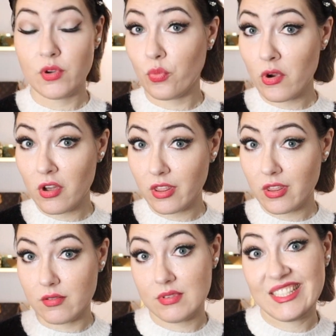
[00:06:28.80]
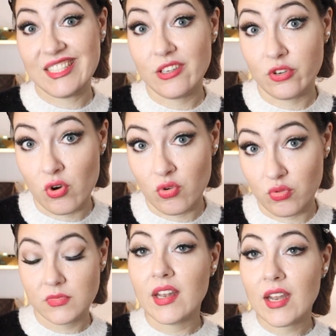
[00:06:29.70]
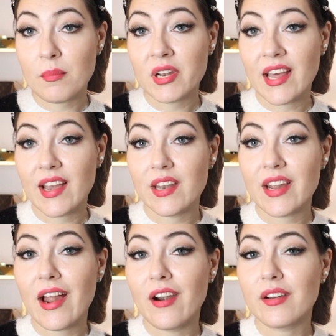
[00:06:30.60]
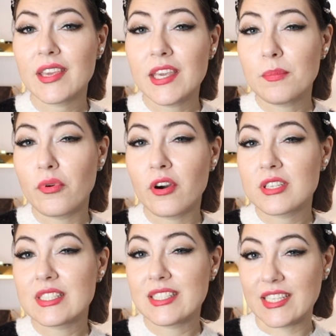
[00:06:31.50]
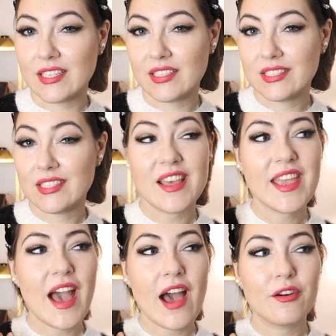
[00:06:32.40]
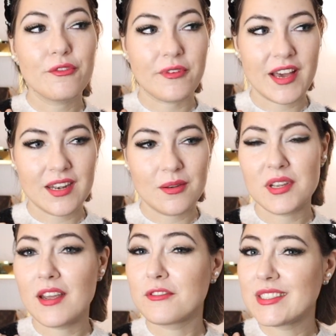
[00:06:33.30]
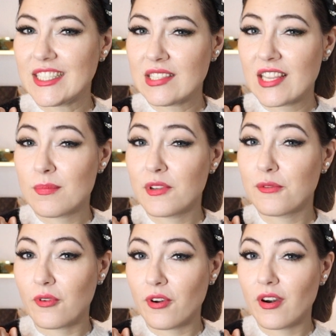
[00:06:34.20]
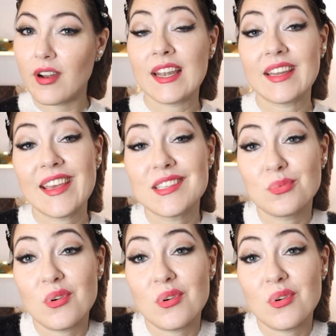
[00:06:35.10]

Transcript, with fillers: Worth zero. Number nine are keyboard stickers. They are fun, but I've seen them before, and guess